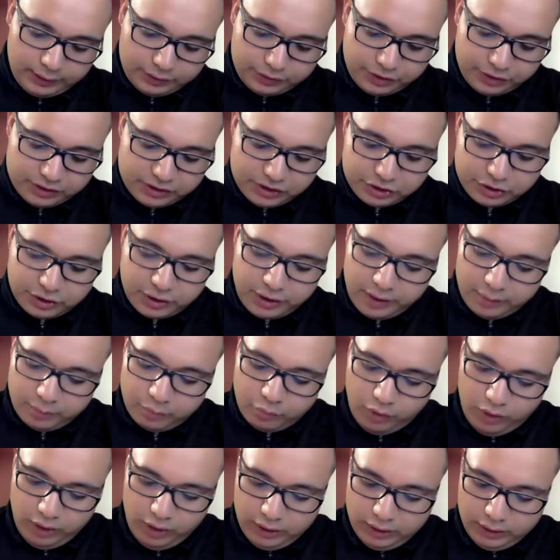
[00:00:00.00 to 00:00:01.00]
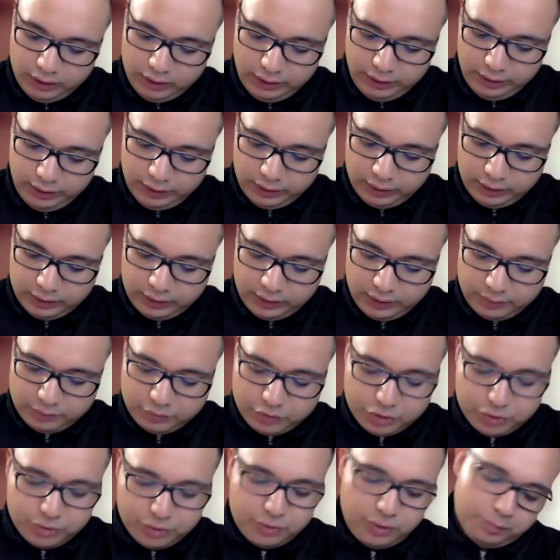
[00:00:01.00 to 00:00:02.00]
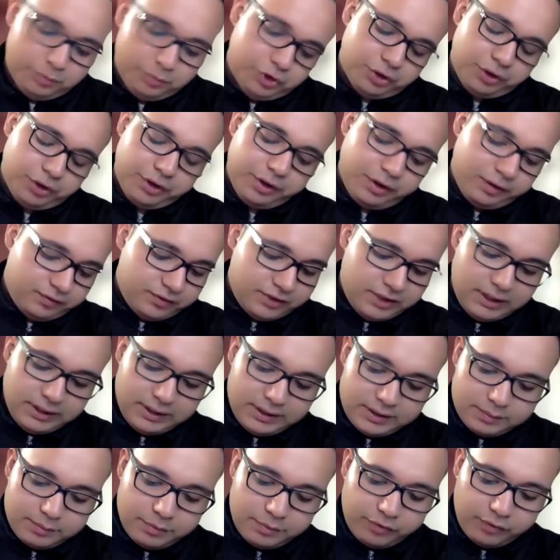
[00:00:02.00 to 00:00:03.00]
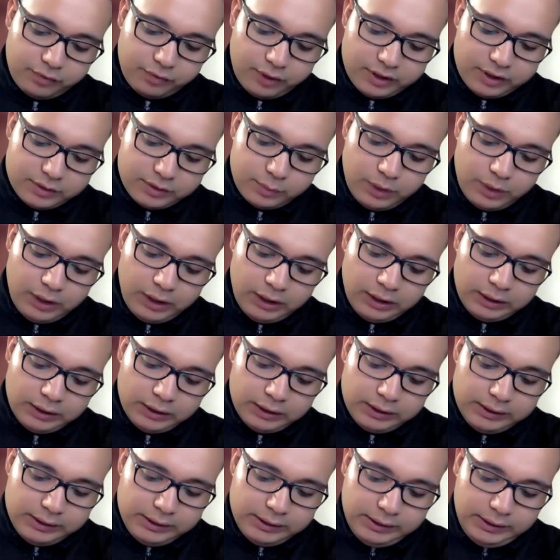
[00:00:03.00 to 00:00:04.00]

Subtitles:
transistor M1 and M2. I'm sure you have seen this before as well.